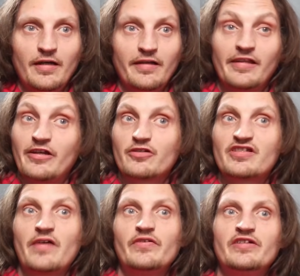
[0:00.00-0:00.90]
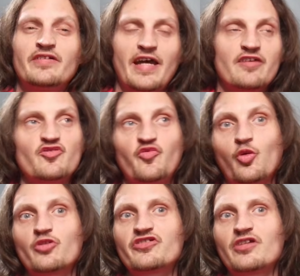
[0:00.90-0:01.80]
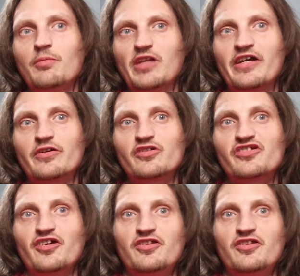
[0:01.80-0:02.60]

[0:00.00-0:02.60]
Layer 7 has 4 sub-layers